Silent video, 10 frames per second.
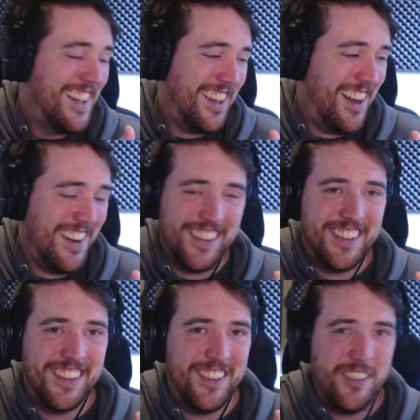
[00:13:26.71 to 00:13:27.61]

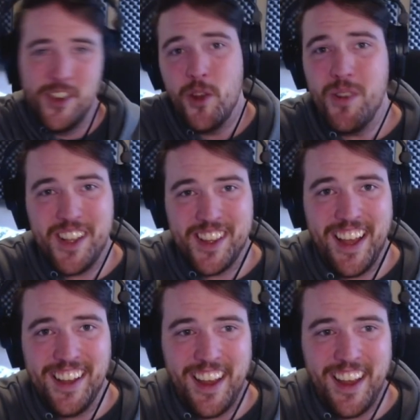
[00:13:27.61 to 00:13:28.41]
nuke thing.